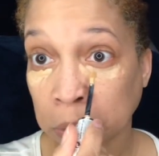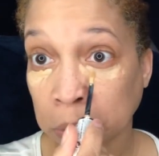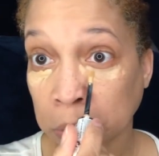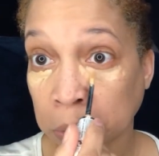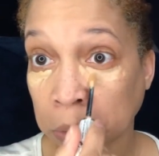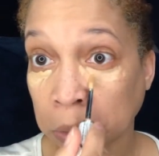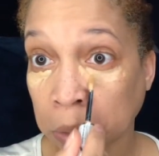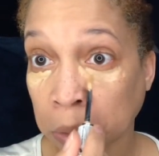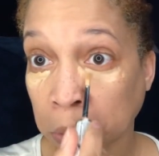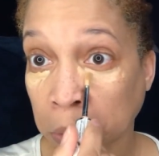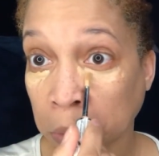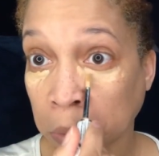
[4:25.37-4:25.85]

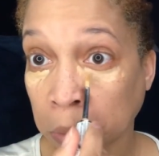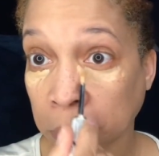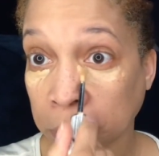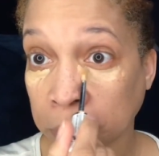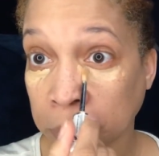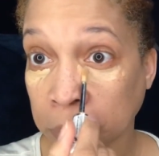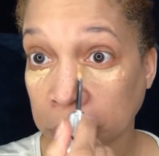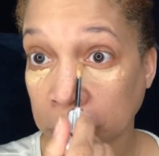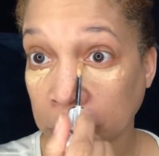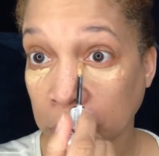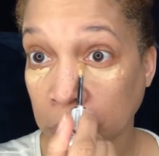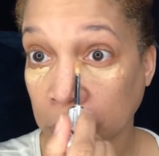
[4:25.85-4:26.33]
So I'm
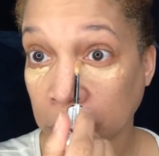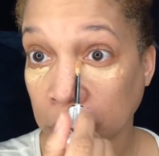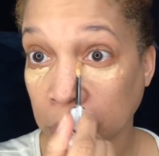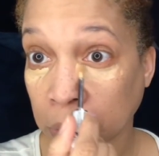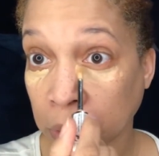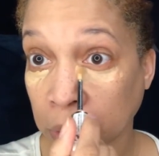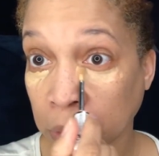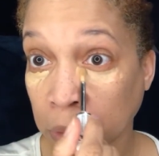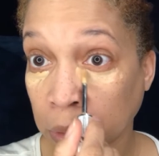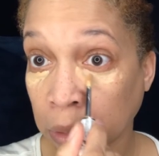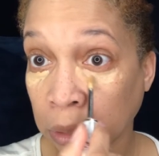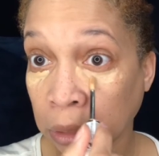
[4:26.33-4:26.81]
just gonna
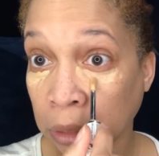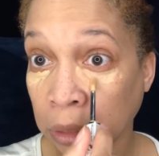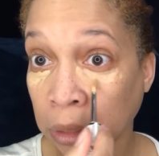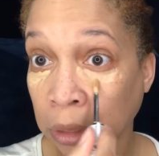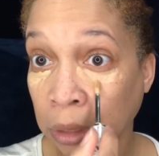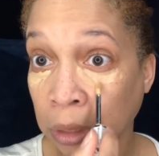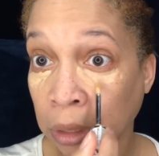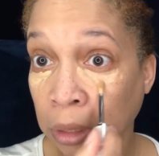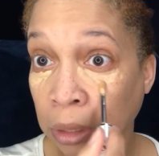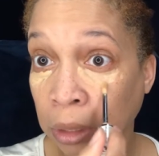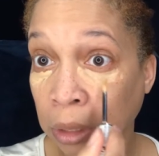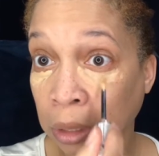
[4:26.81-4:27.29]

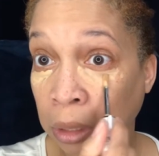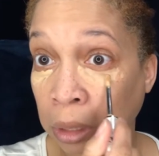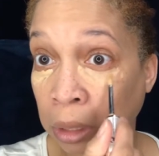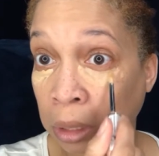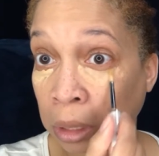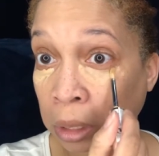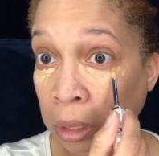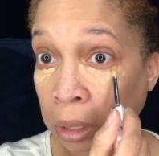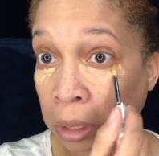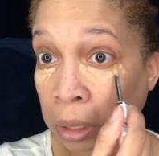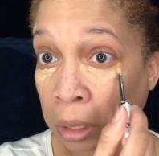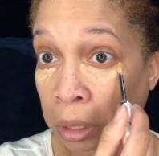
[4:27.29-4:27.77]

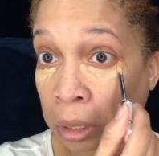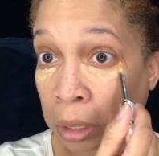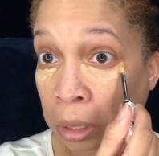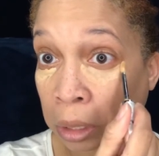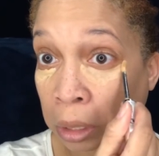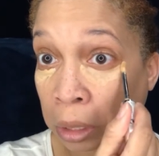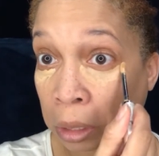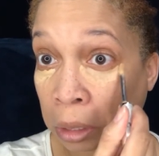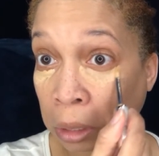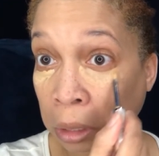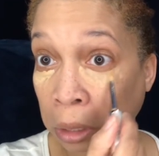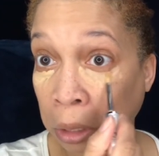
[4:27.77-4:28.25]
get it
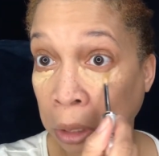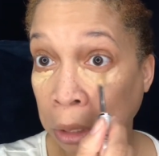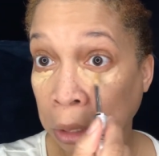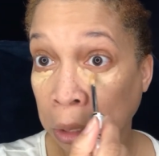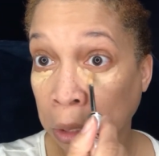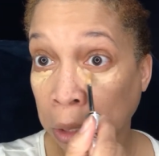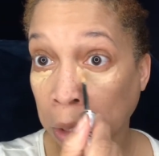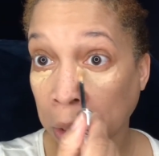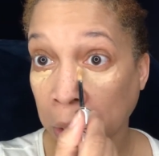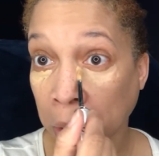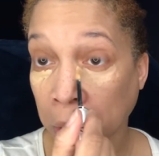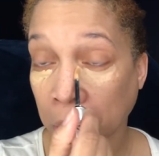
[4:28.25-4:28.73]
all in
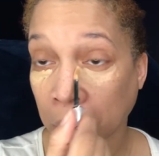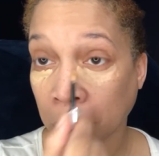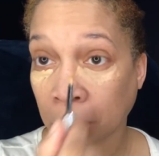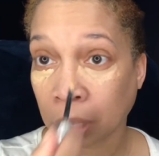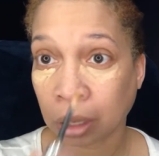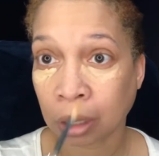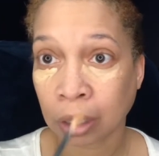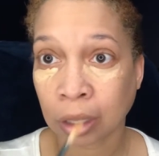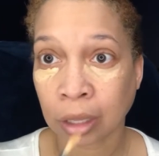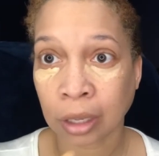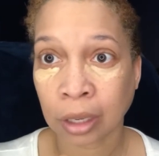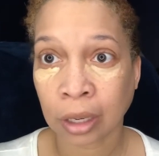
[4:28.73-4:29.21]
there.
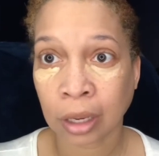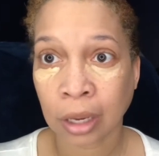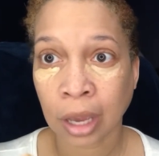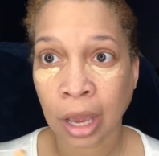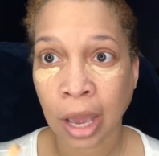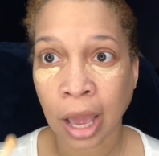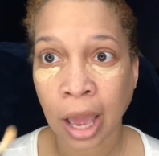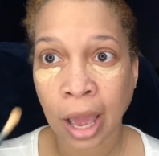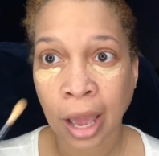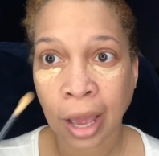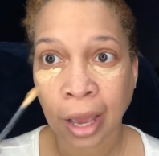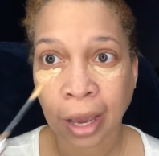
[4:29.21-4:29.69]

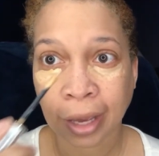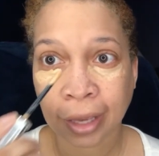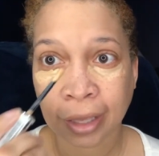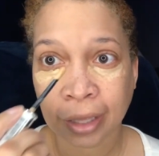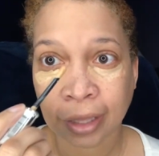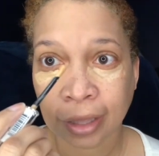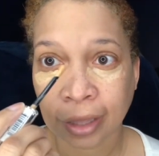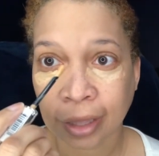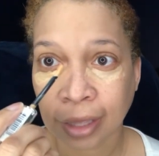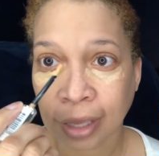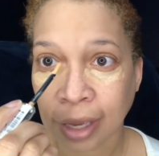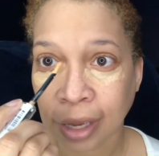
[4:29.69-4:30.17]
I
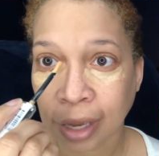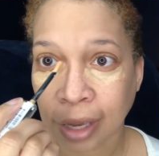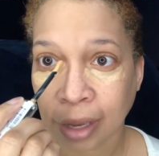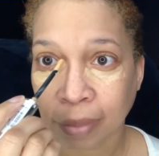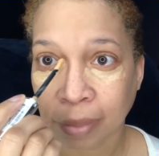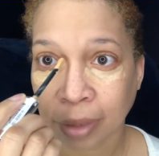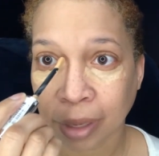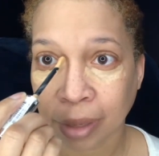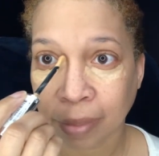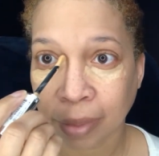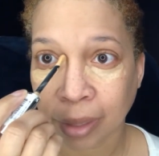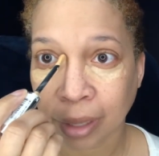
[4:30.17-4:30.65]
think
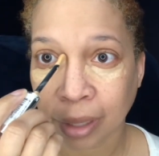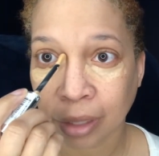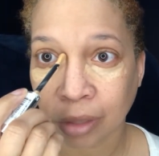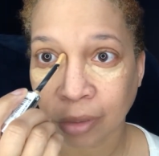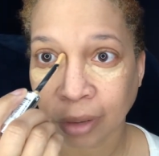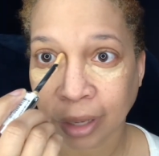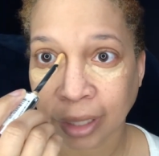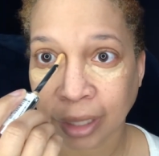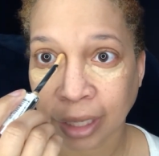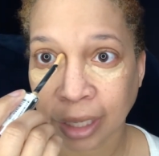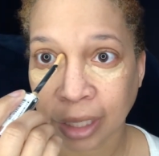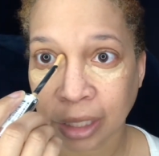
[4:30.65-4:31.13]
maybe, do I
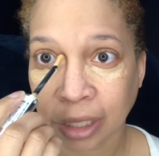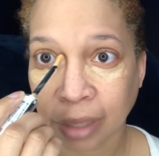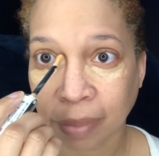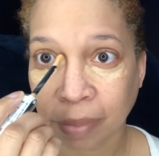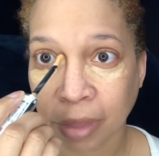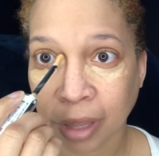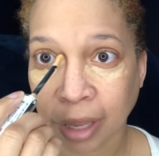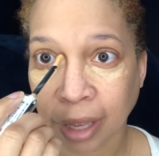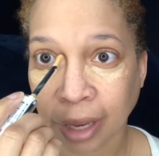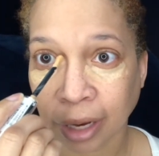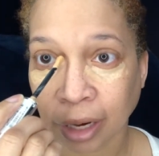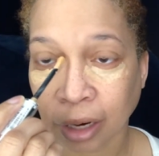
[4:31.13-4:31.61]
need some
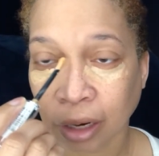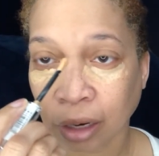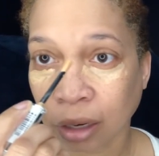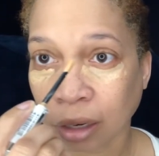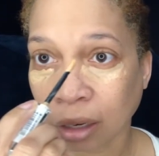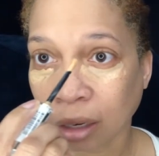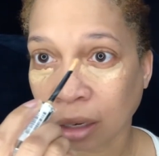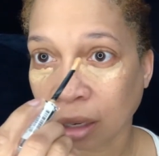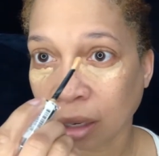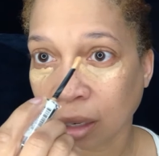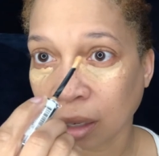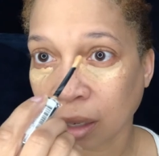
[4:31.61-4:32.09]
there?
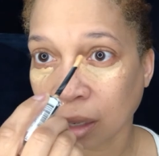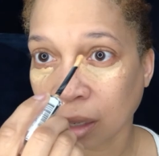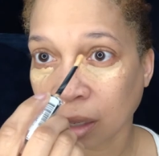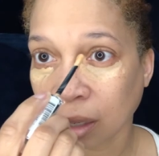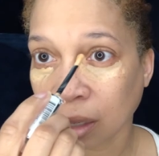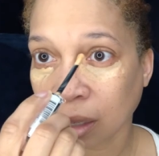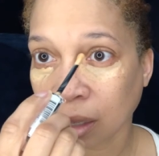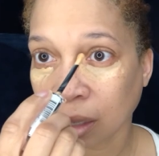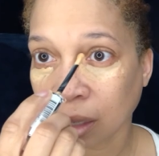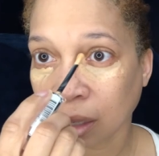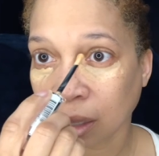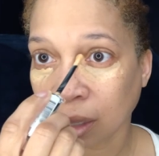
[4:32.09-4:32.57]

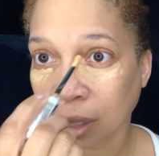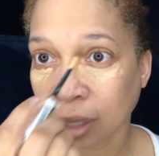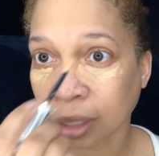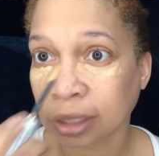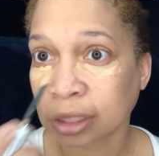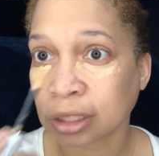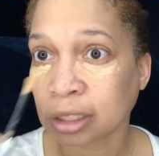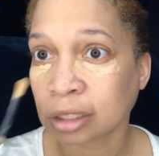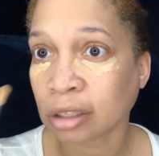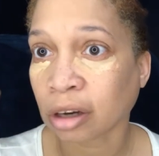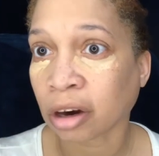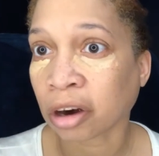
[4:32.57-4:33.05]
It's
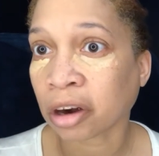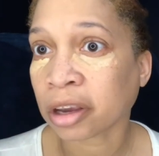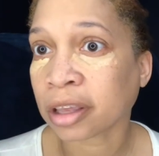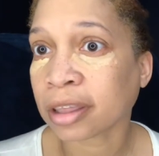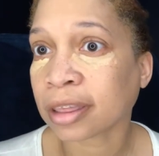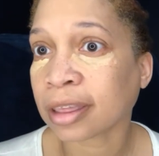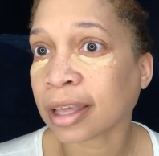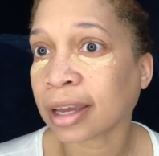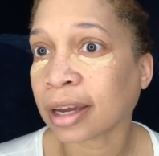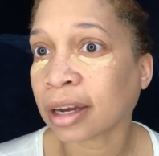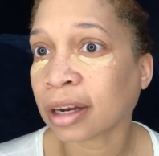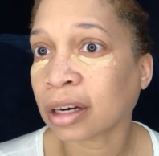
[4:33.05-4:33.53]
dark
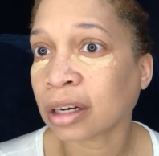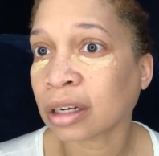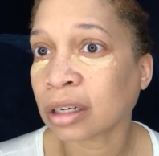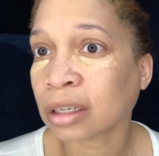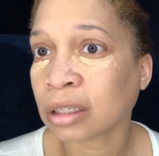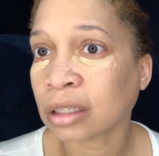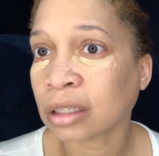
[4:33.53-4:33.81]
there.